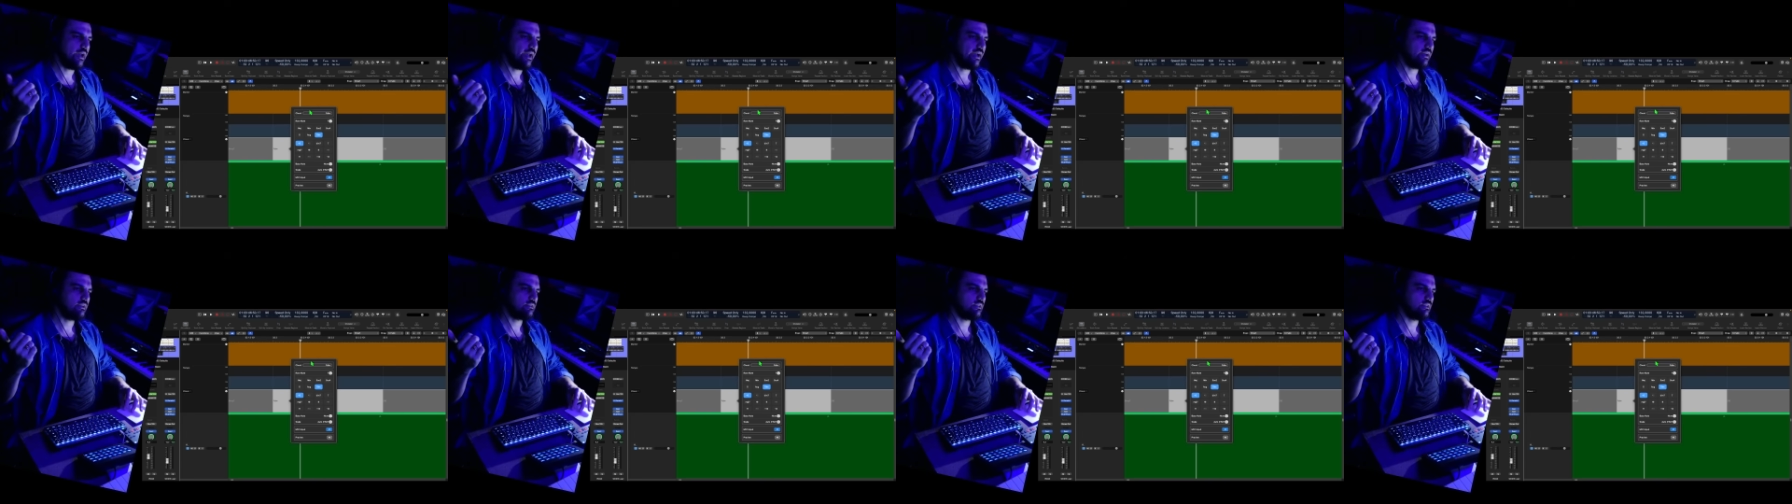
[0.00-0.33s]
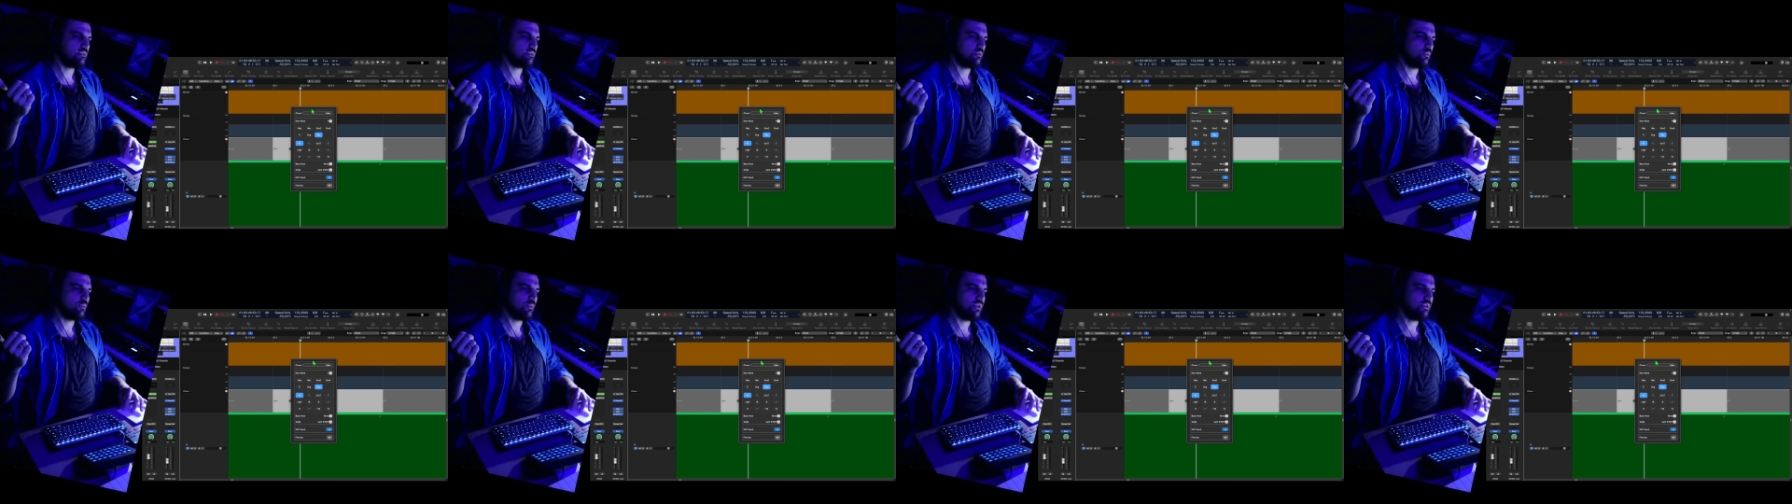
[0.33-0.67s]

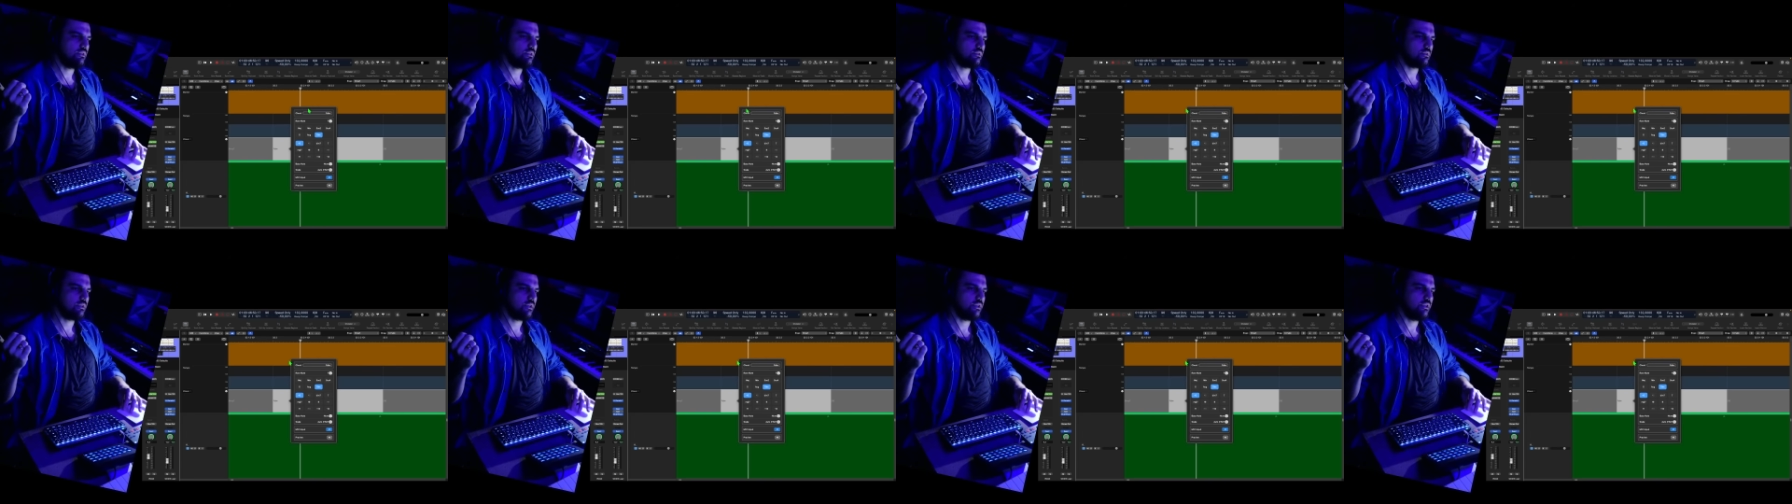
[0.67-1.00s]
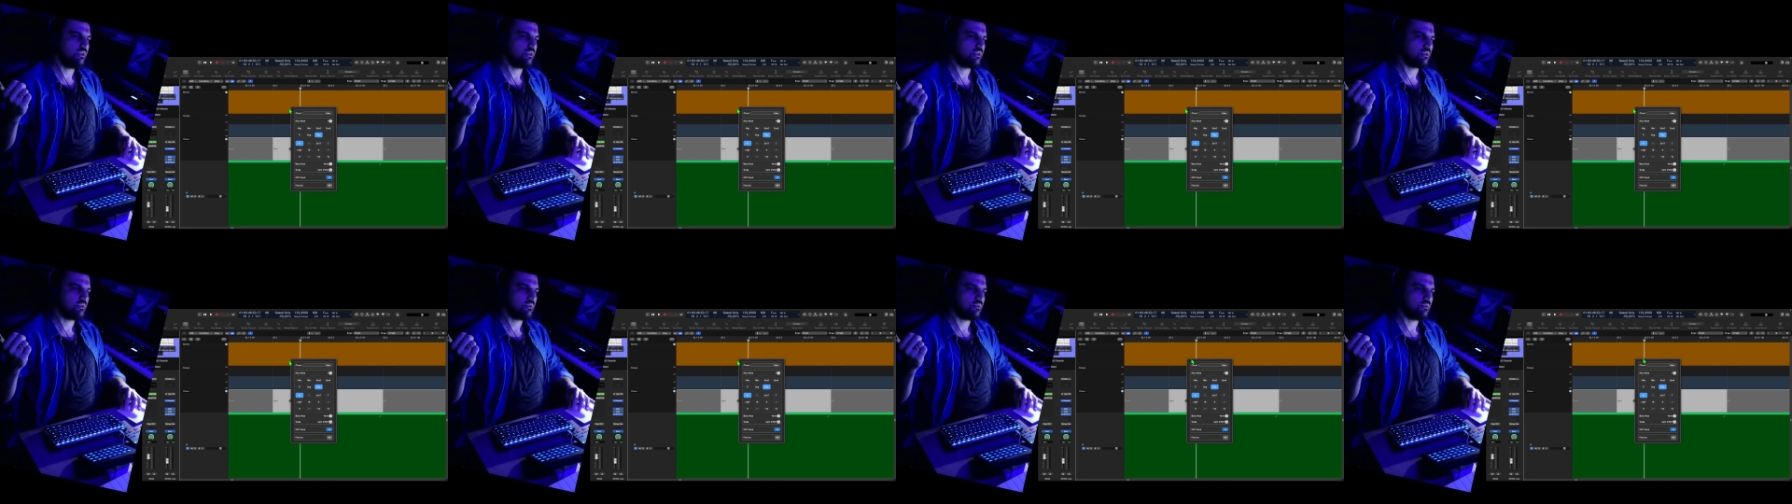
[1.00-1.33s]
the window
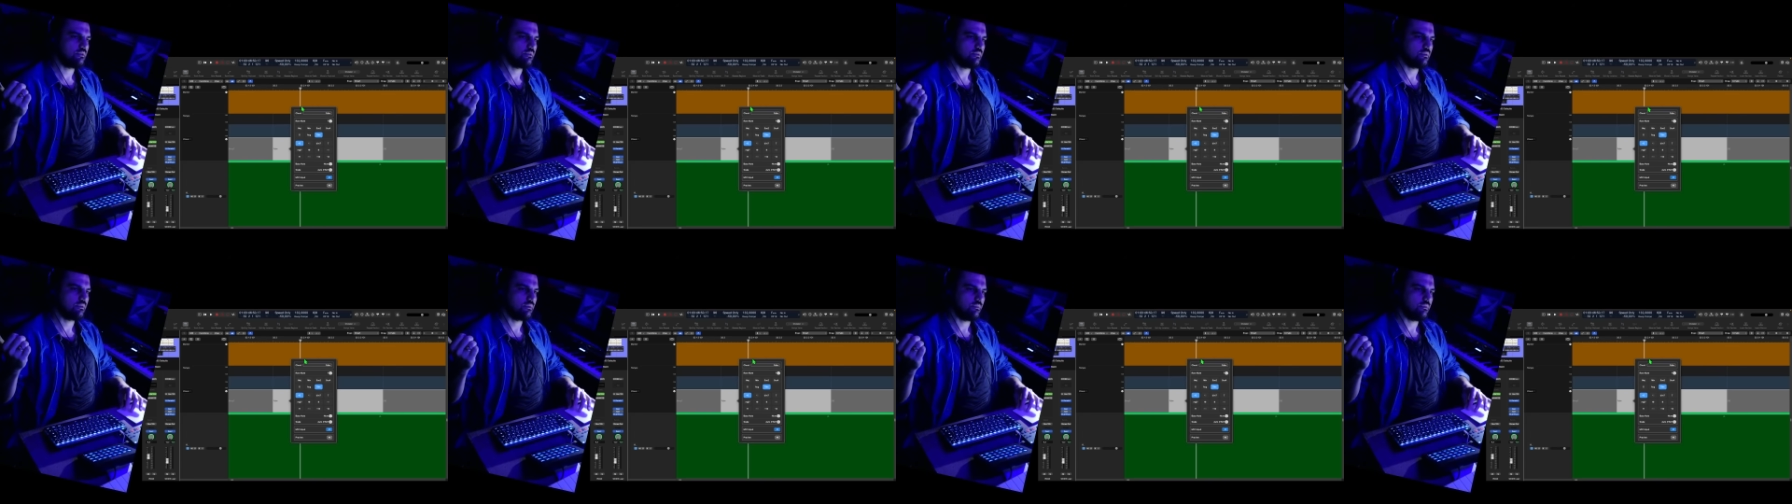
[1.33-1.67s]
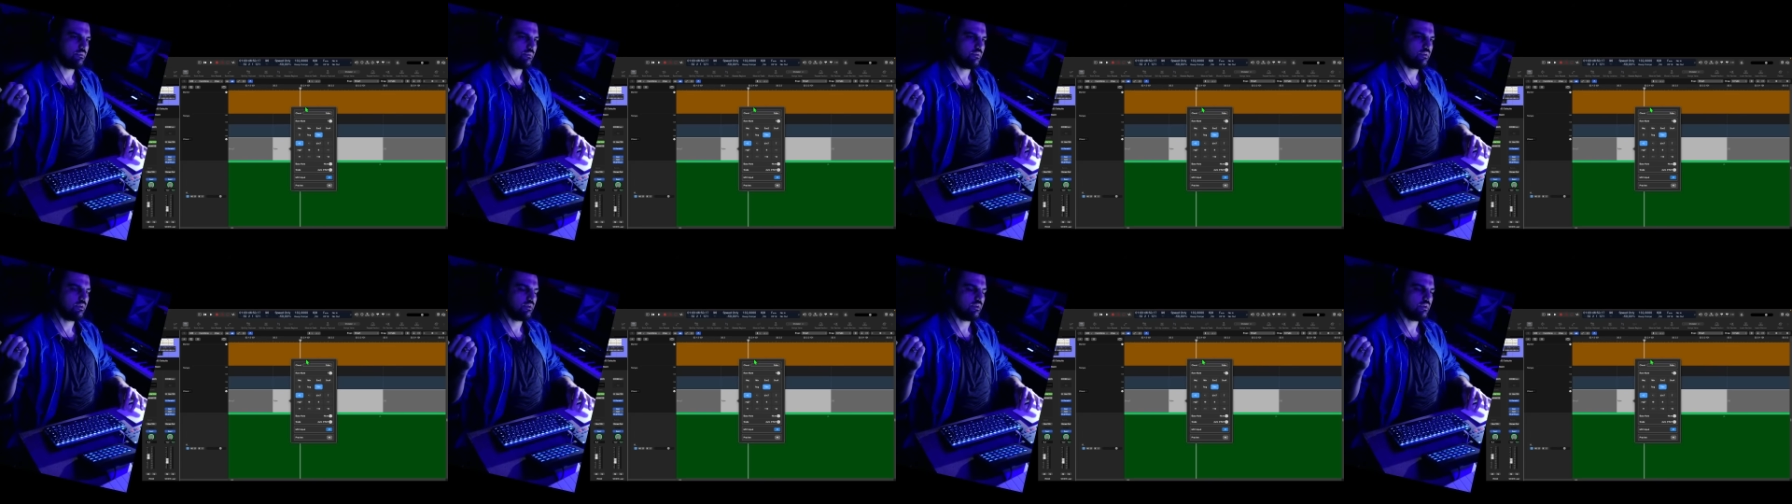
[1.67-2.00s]
here
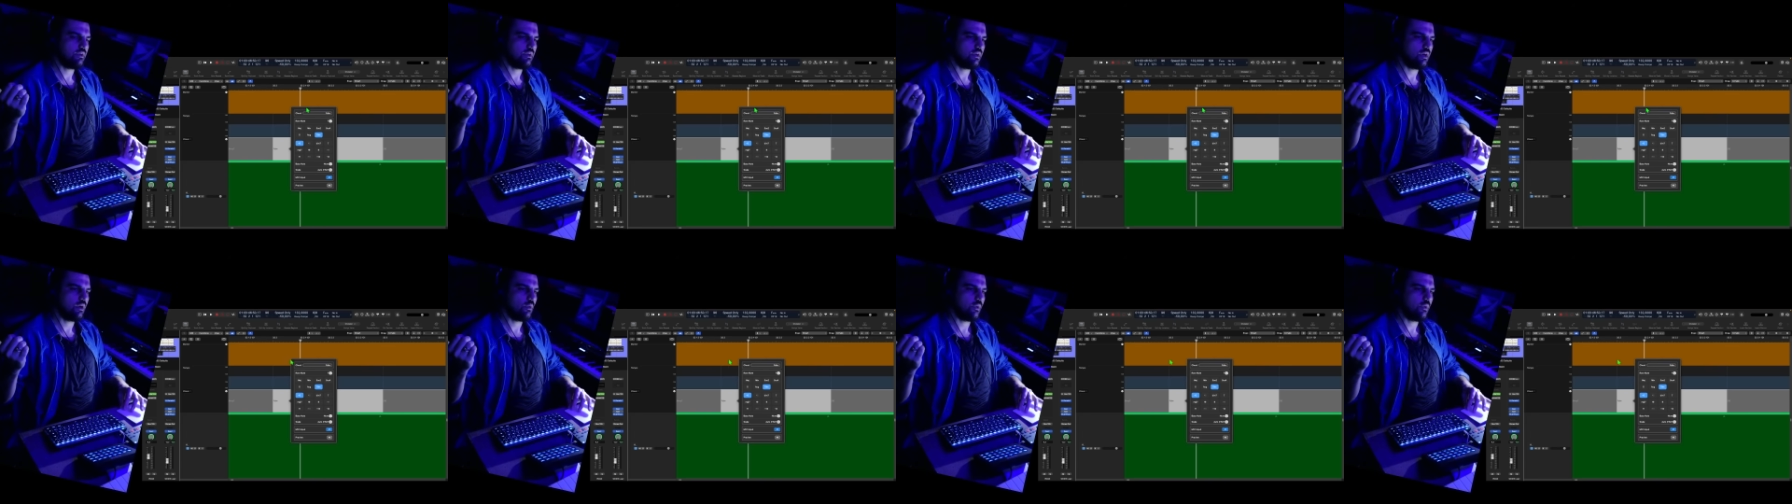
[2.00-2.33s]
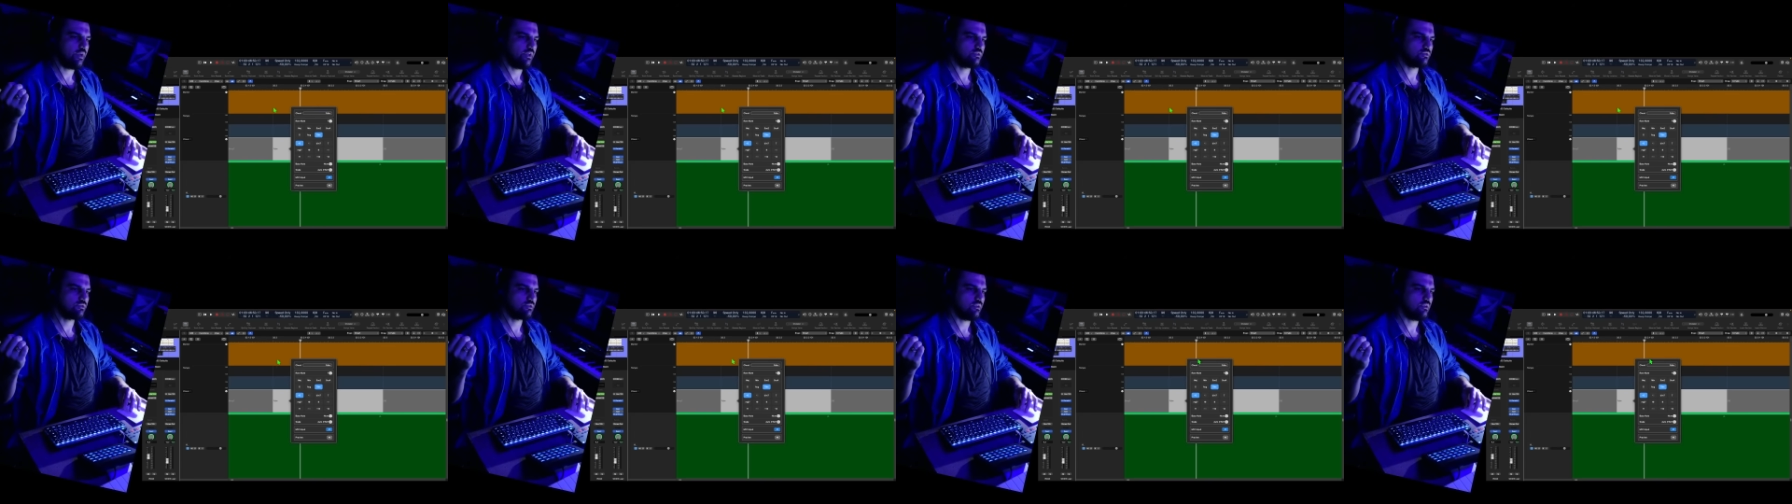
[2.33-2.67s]

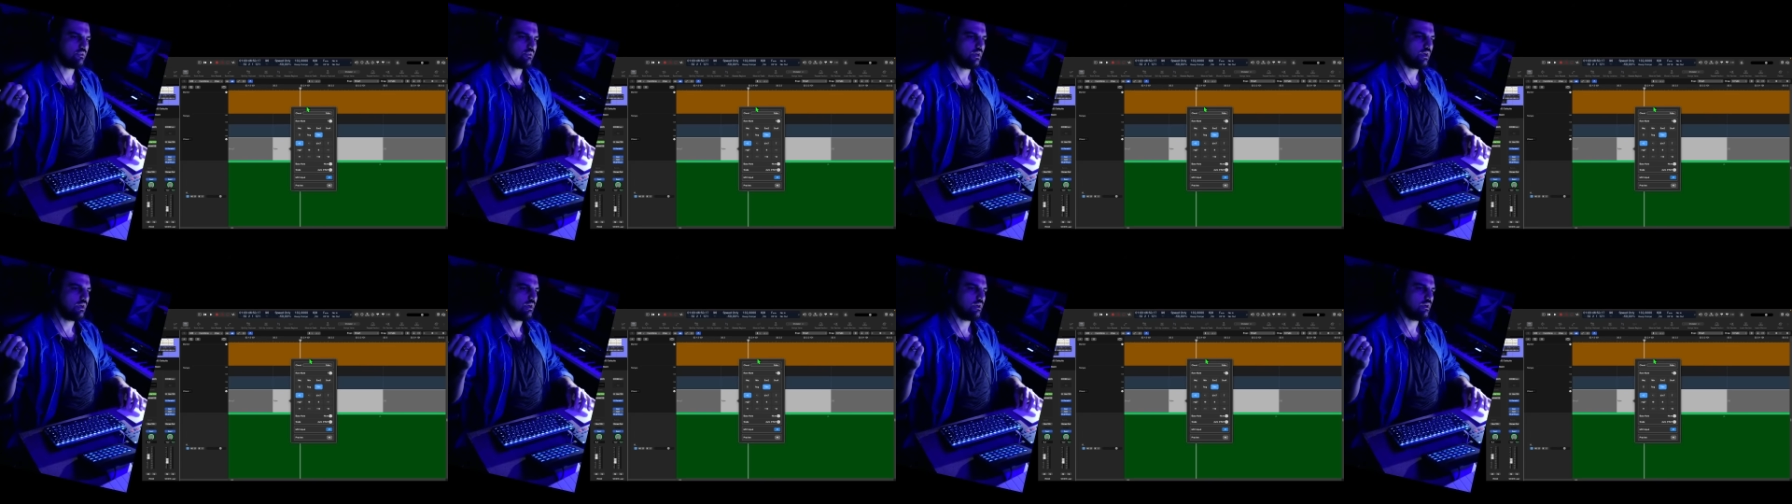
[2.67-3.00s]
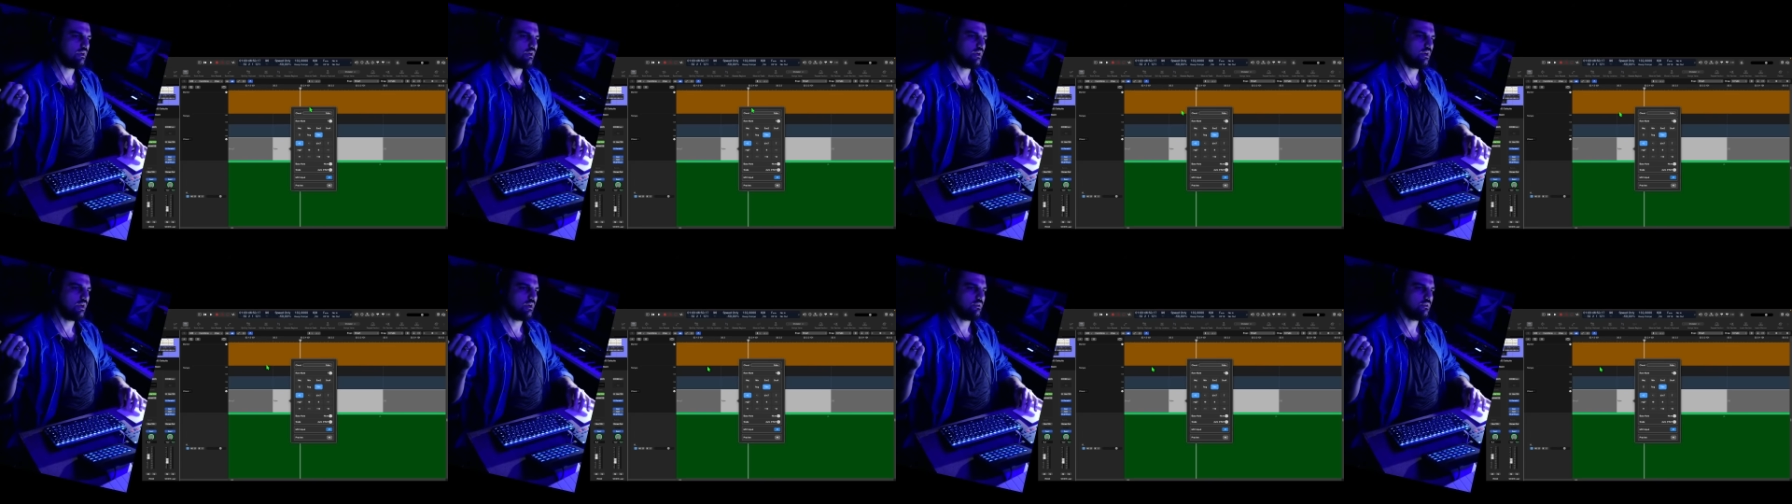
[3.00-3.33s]
away. So
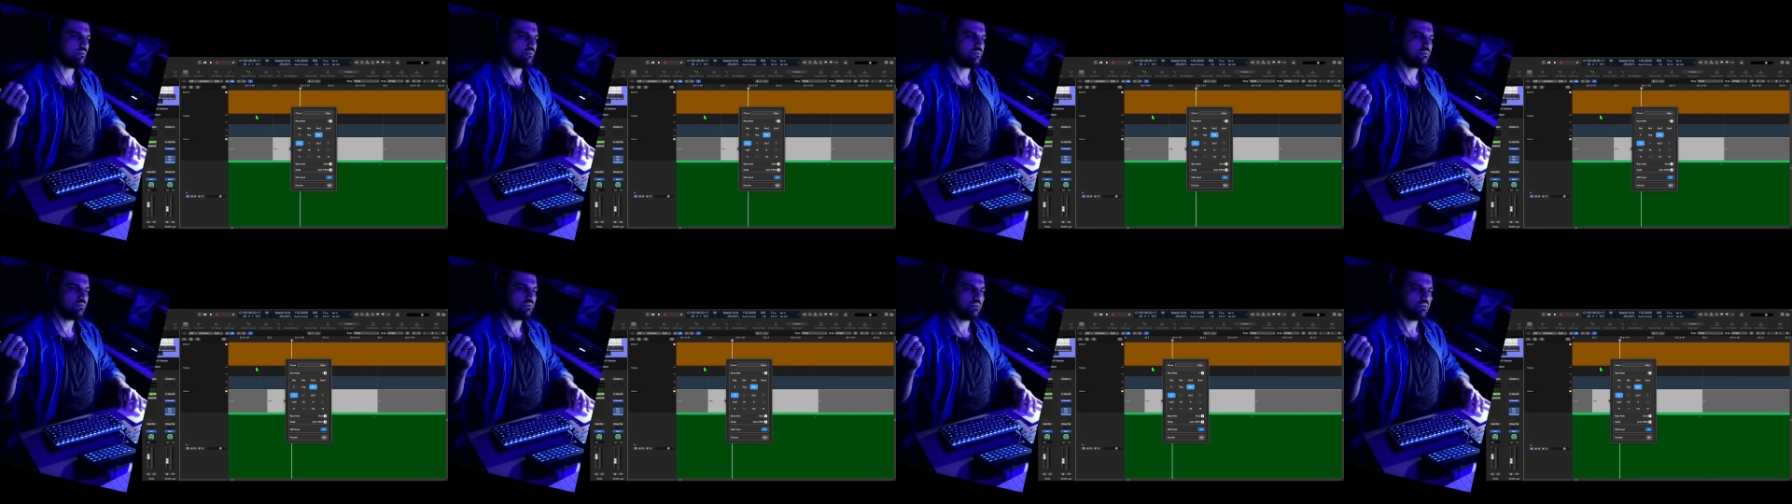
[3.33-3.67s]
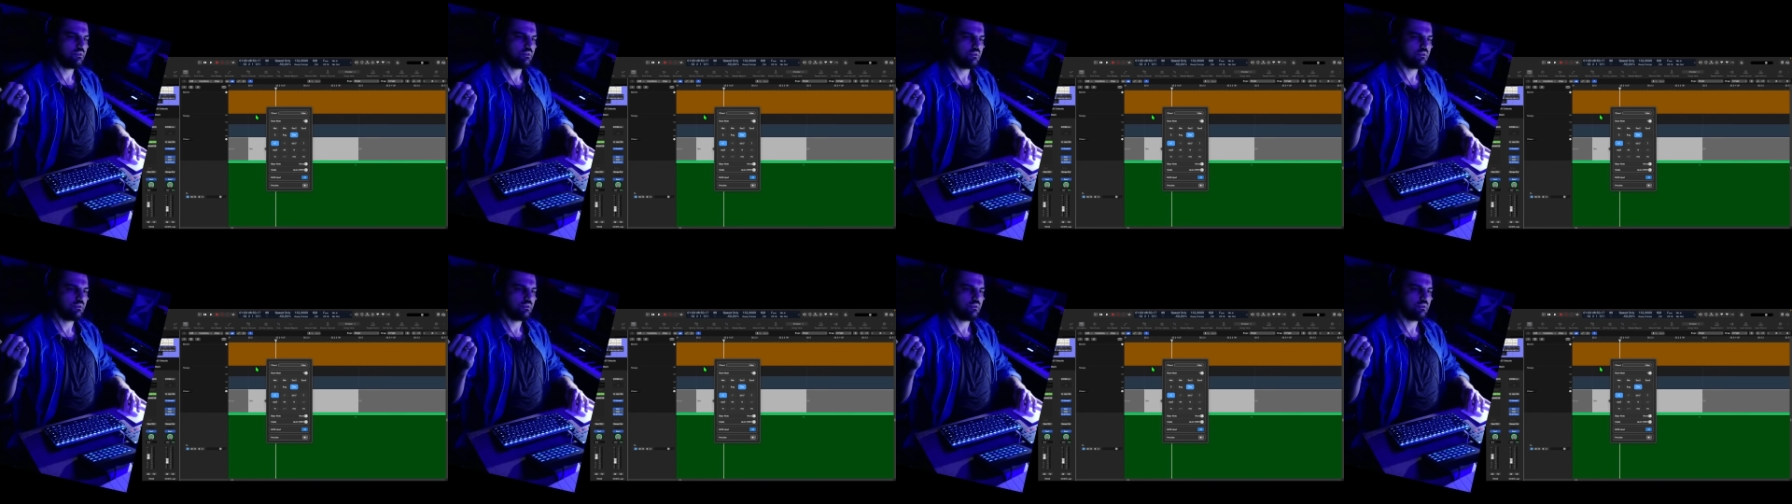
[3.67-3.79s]
how